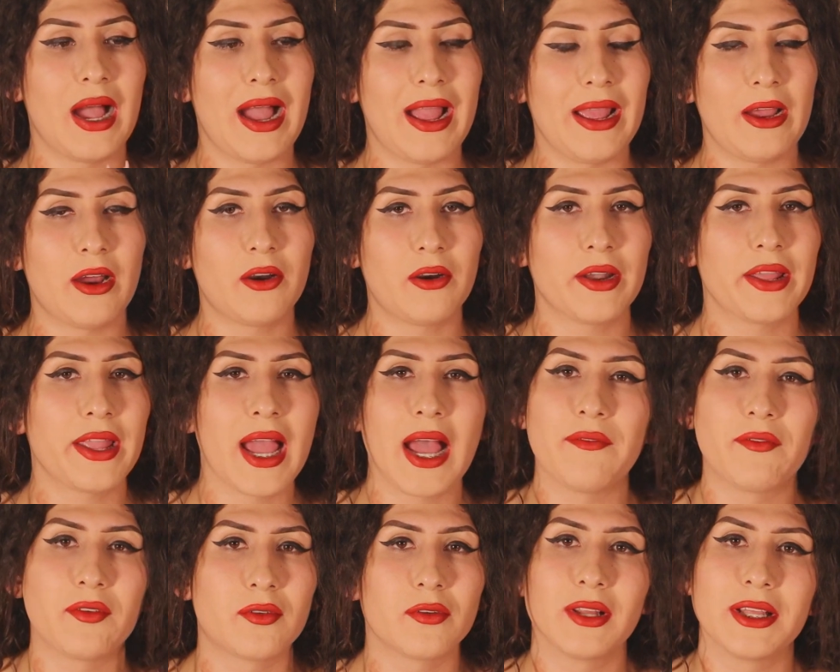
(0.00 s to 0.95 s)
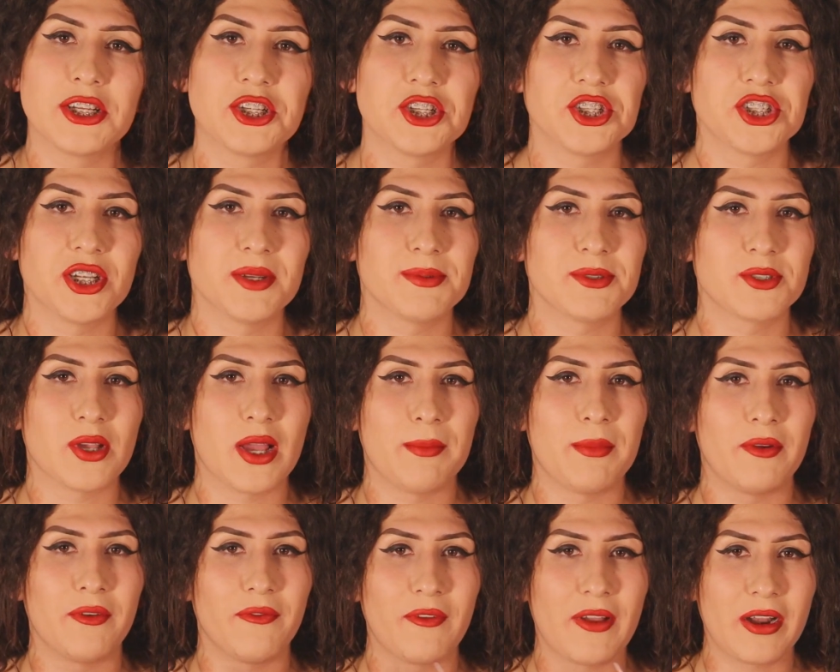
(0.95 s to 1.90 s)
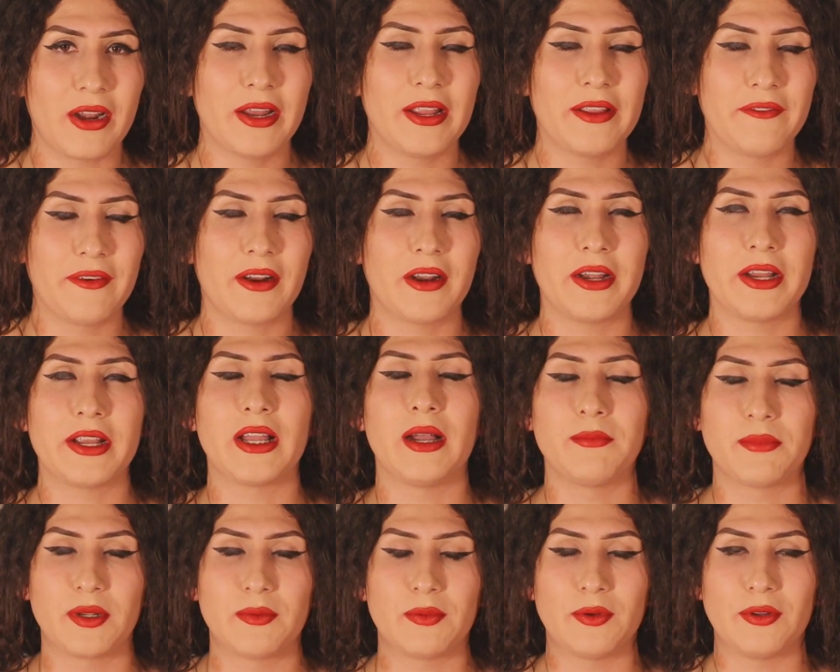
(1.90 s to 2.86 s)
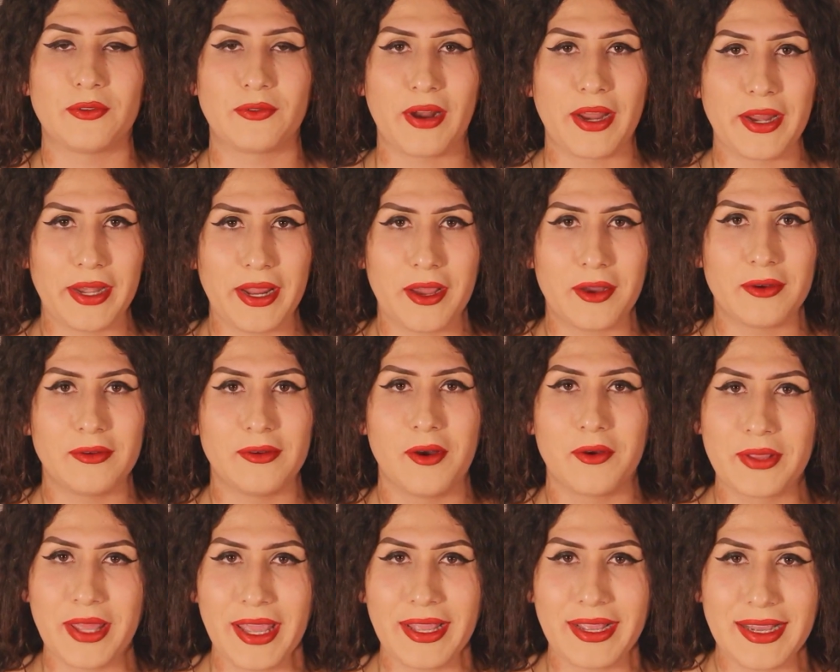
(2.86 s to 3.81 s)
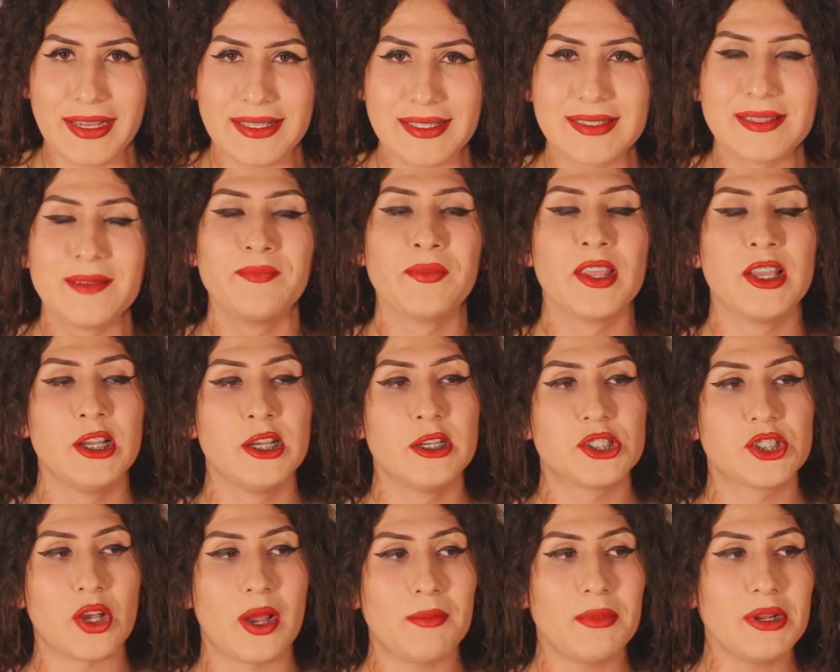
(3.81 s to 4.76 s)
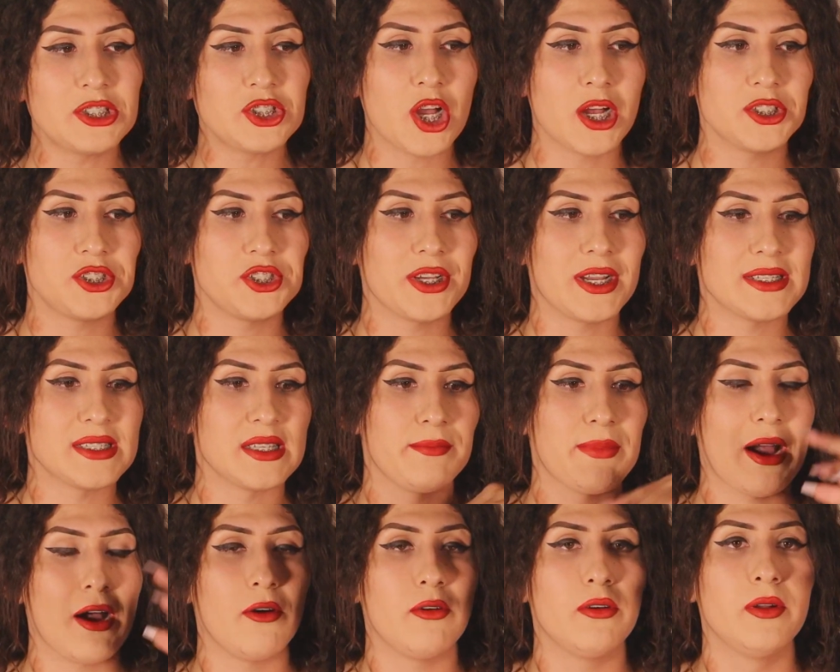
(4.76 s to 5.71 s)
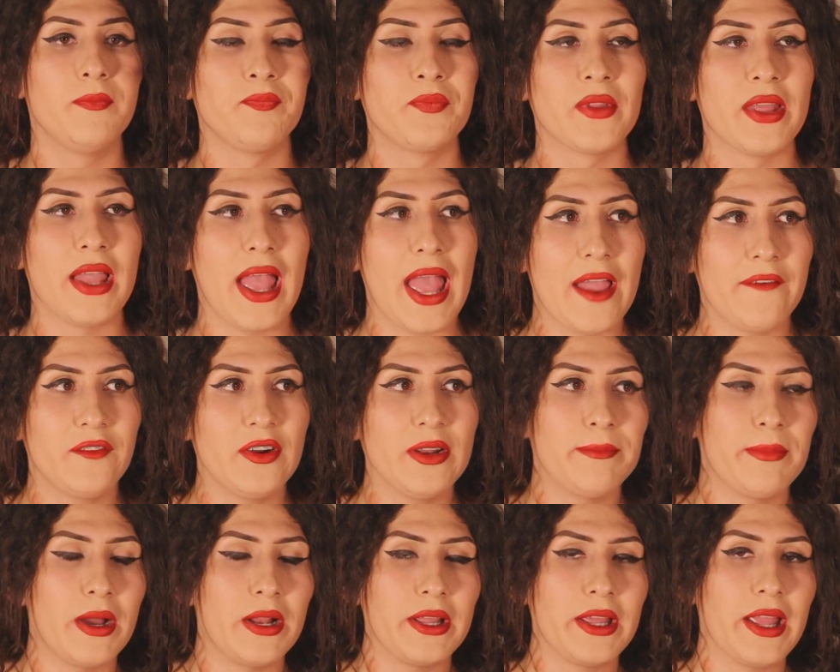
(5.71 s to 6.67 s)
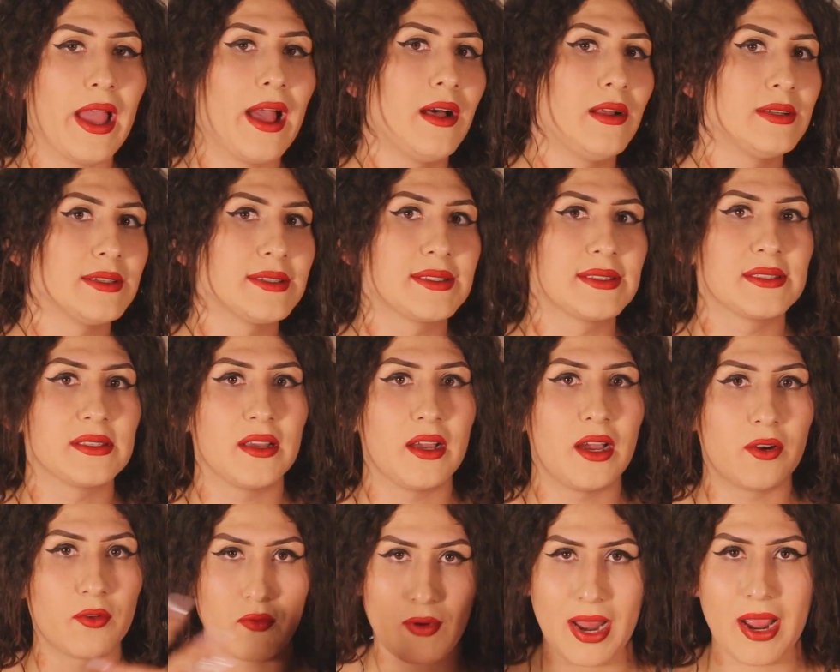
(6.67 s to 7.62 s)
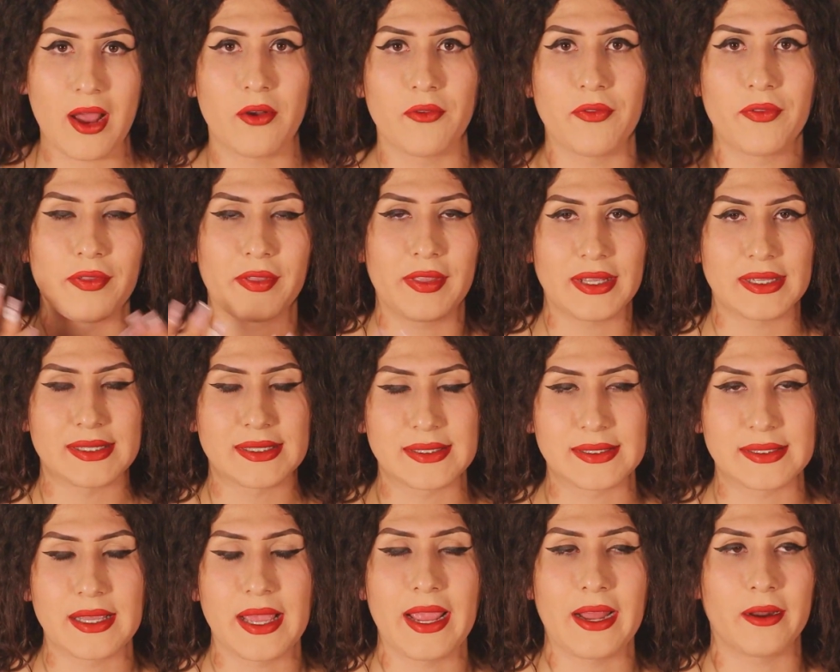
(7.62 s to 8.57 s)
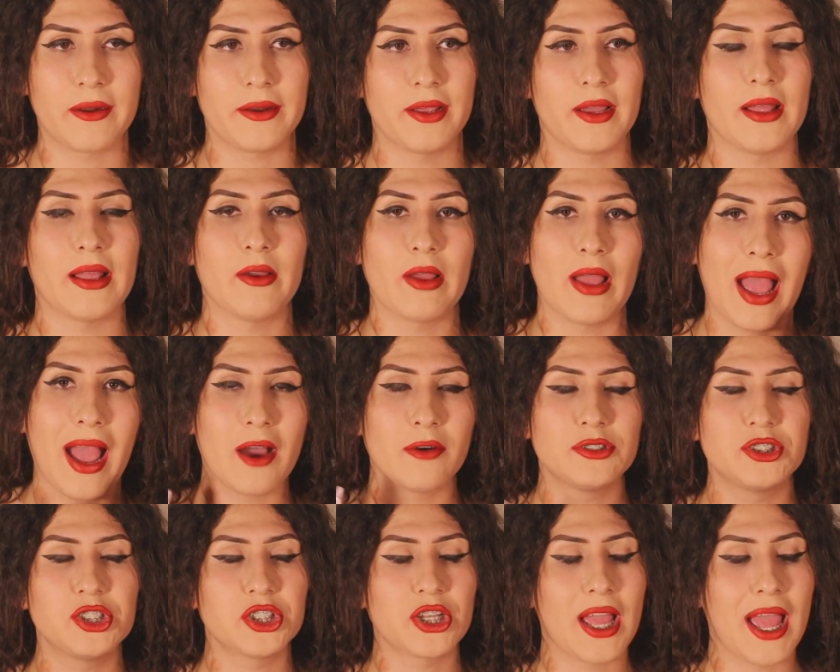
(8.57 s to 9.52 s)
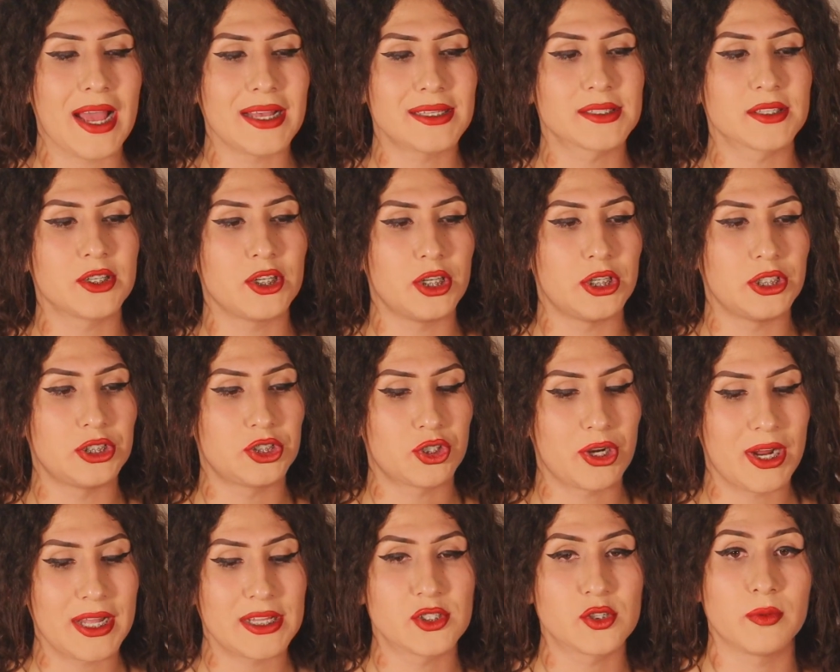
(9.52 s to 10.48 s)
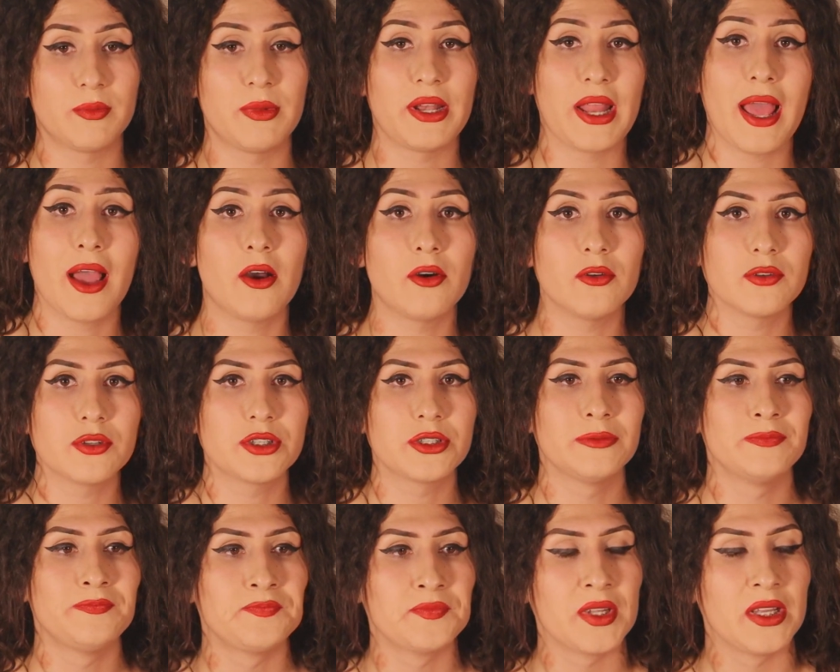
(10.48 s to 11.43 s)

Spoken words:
I already have a relationship, so I'm very, very comfortable right now. Okay, guys? So I'm going to talk to you guys about everybody else around this area, how to ask a trans woman out.